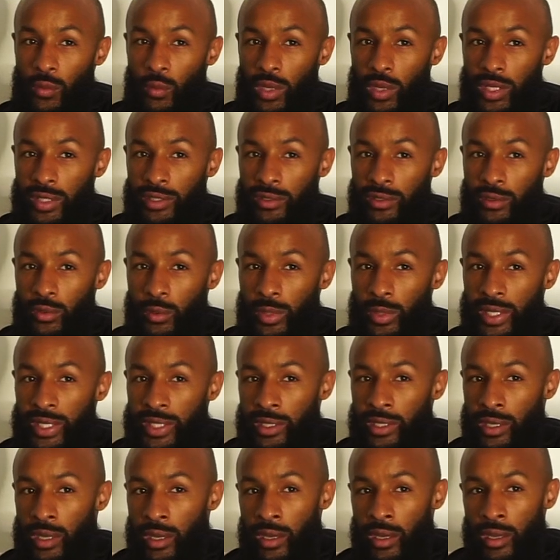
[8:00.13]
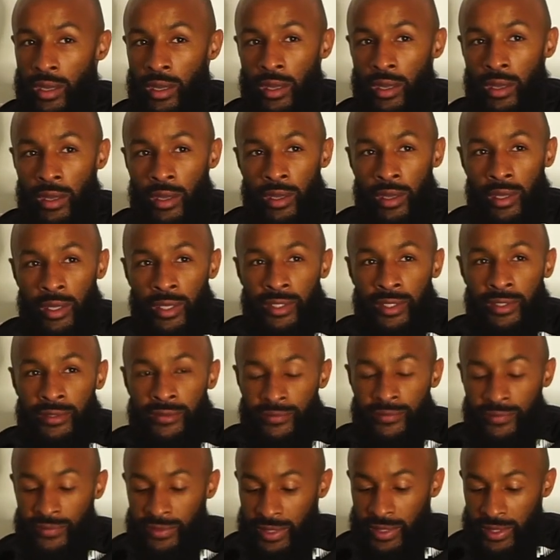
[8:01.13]
a 1-0 win.
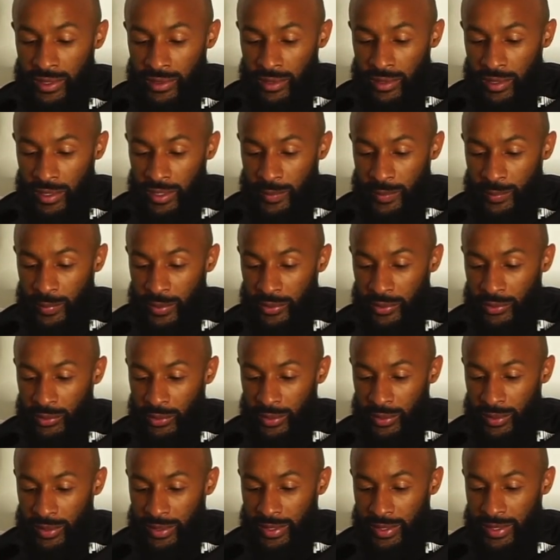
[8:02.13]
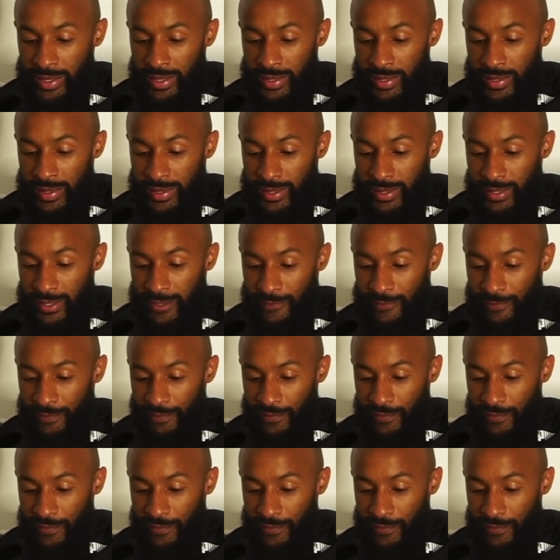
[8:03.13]
And last but not least,